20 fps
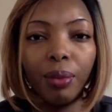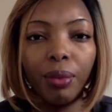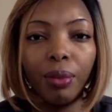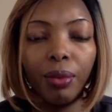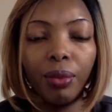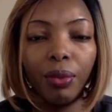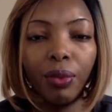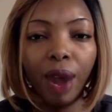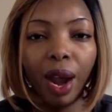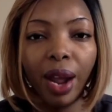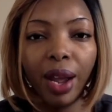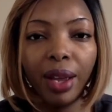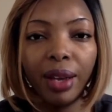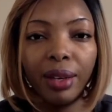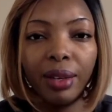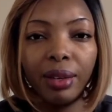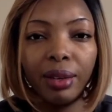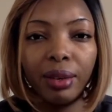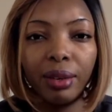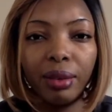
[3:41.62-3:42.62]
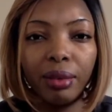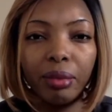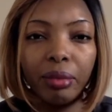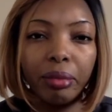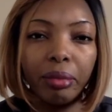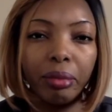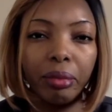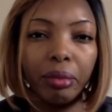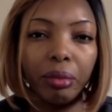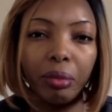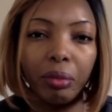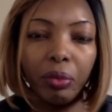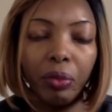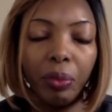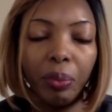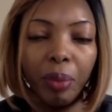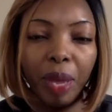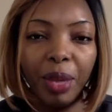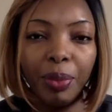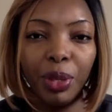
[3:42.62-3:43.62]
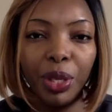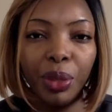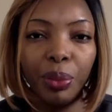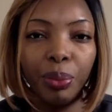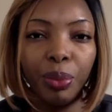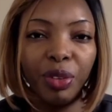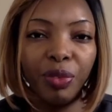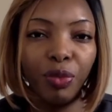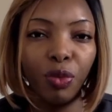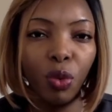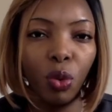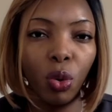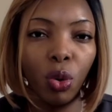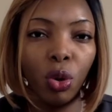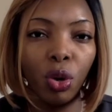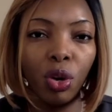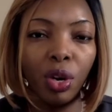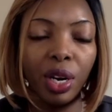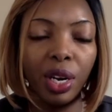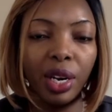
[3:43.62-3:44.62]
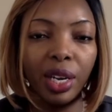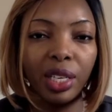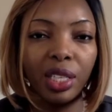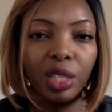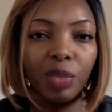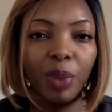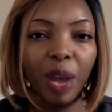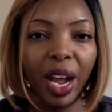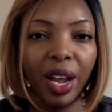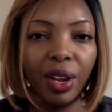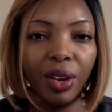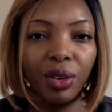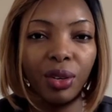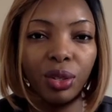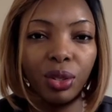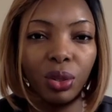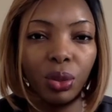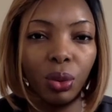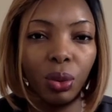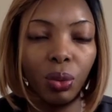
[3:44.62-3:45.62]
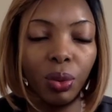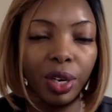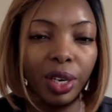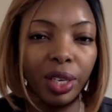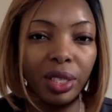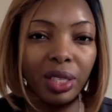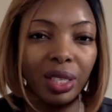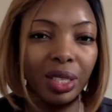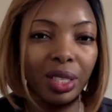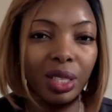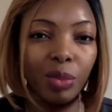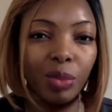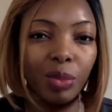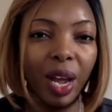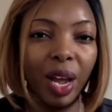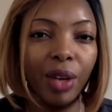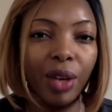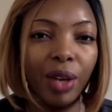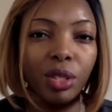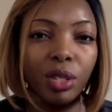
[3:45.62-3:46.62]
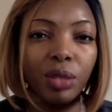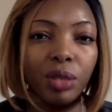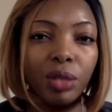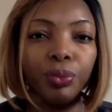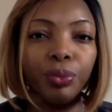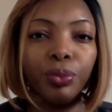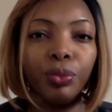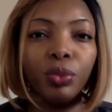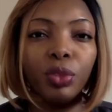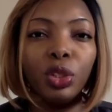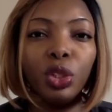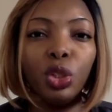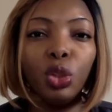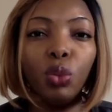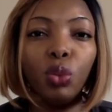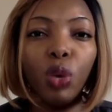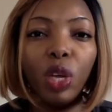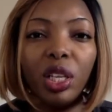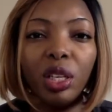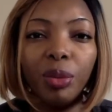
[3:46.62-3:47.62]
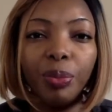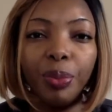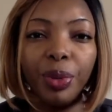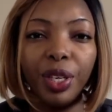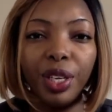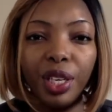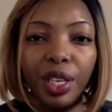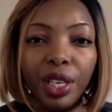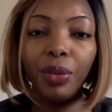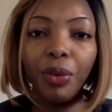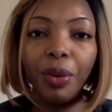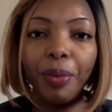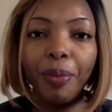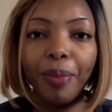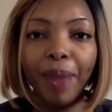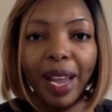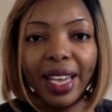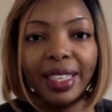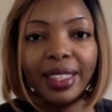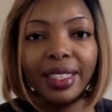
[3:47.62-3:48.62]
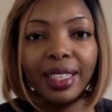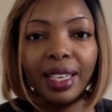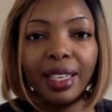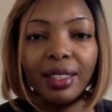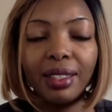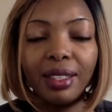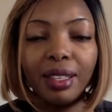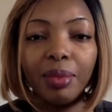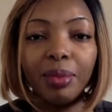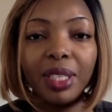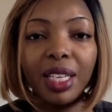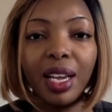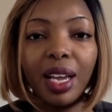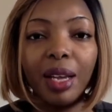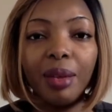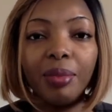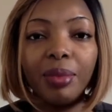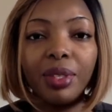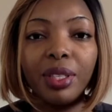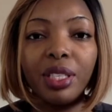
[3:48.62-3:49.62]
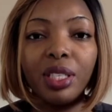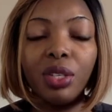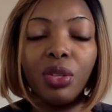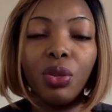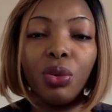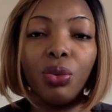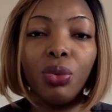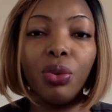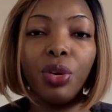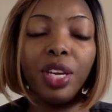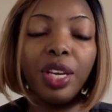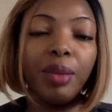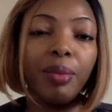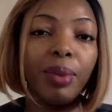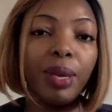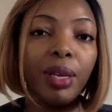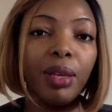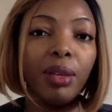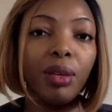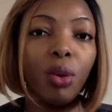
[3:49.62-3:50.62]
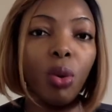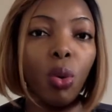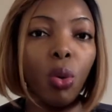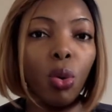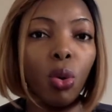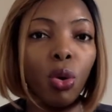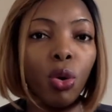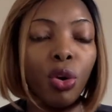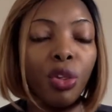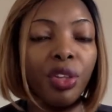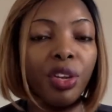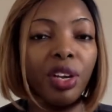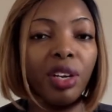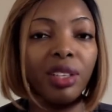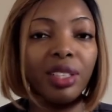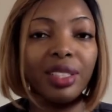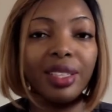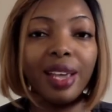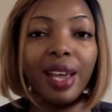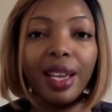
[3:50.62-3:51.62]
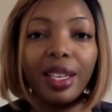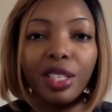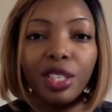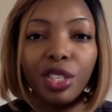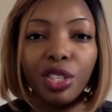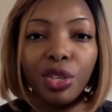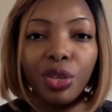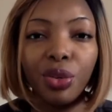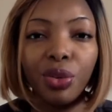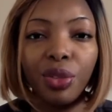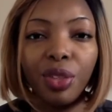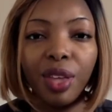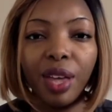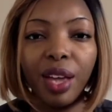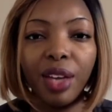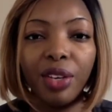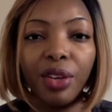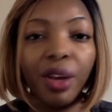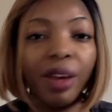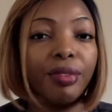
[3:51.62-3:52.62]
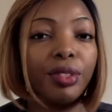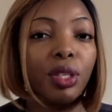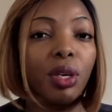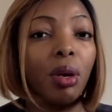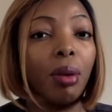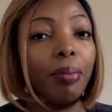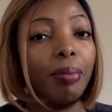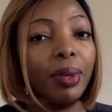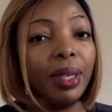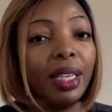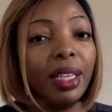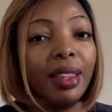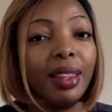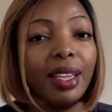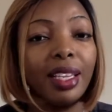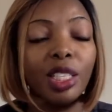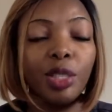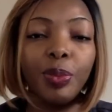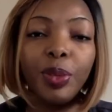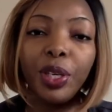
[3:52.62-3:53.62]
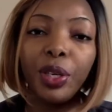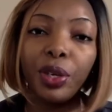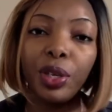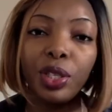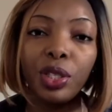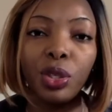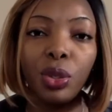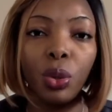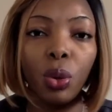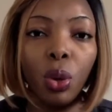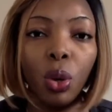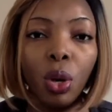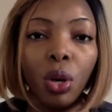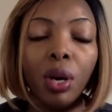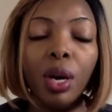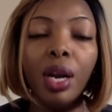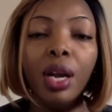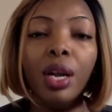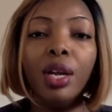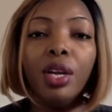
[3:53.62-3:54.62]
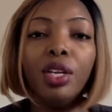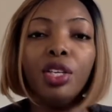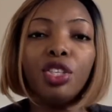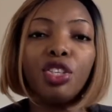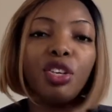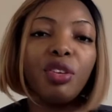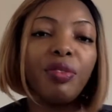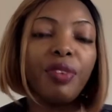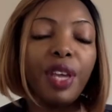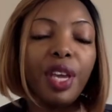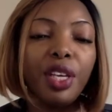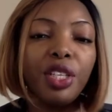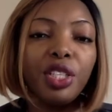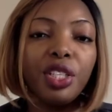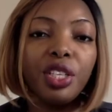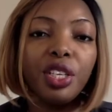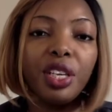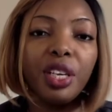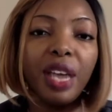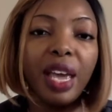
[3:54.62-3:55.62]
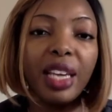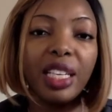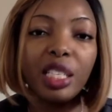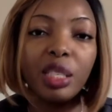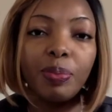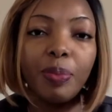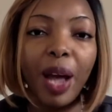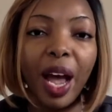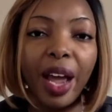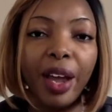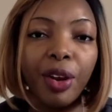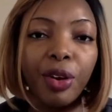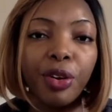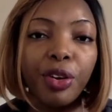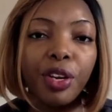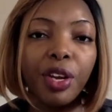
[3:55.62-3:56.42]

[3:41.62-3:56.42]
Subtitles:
right, maybe before it expires or when it expires, you will be reminded. Sometimes it's through email, or they're going to text you that you have to complete this because your certification expired.